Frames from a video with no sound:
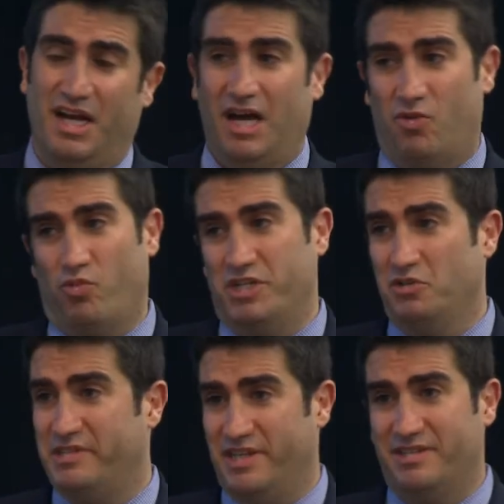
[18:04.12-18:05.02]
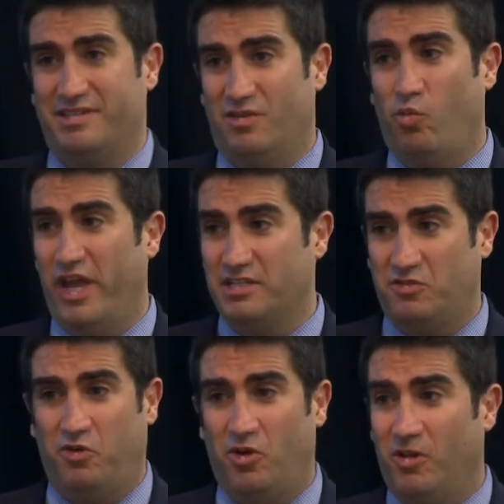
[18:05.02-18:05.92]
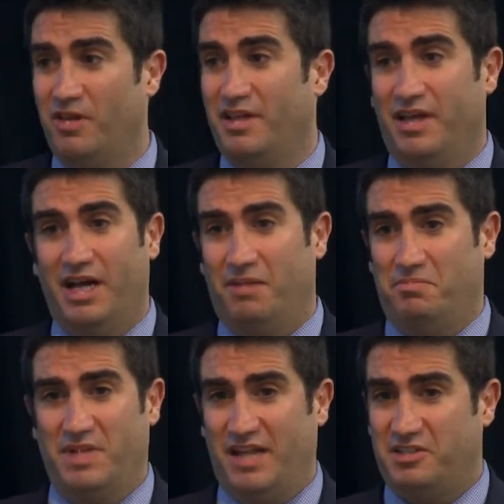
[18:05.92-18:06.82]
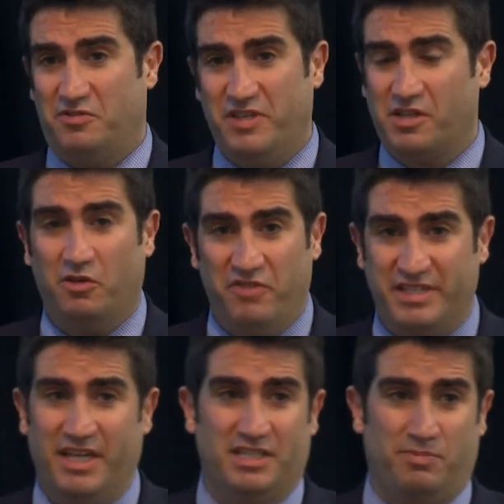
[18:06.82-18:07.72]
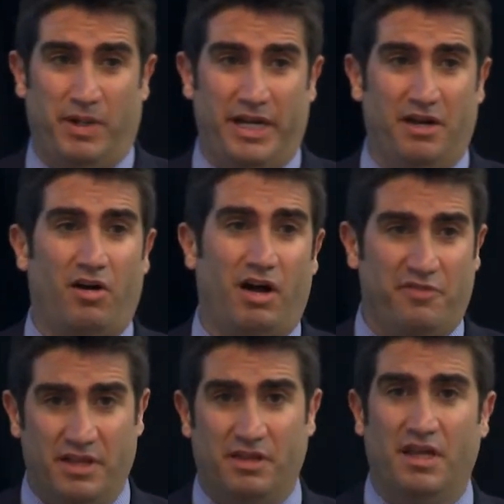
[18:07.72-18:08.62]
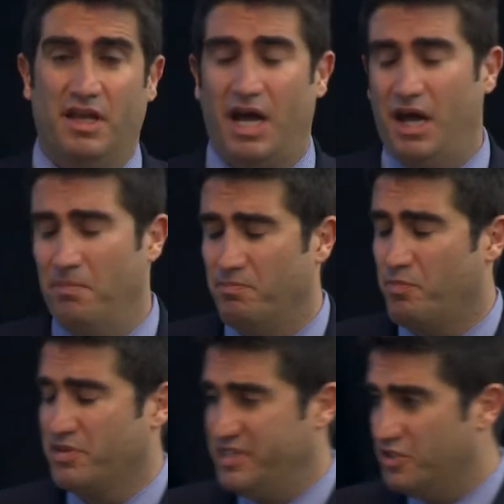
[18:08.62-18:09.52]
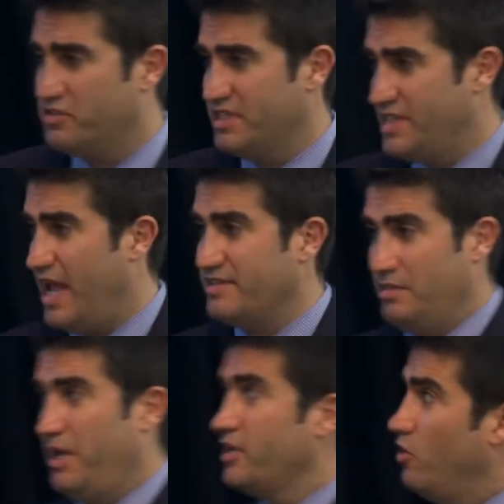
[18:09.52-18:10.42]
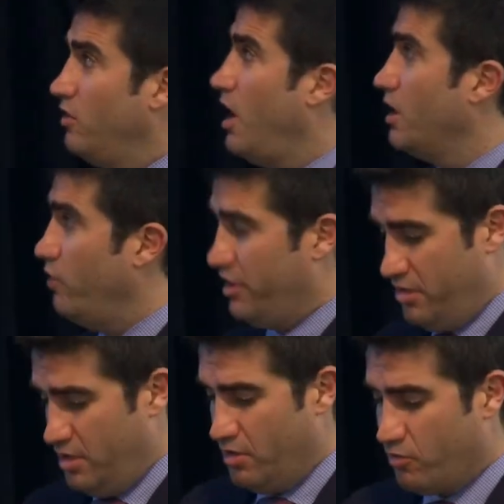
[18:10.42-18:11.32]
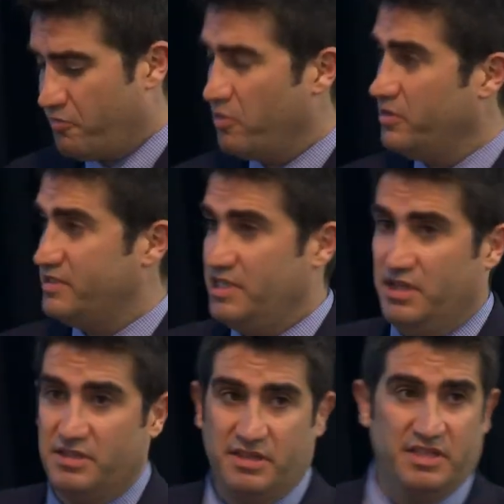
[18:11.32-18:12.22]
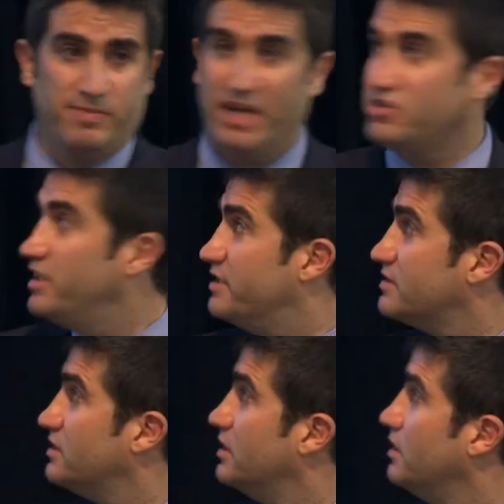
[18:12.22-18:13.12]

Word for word: uh, reduces wasteful, um, not just physical visits, but often um, procedures and tests that might go along with referrals to, to the specialist.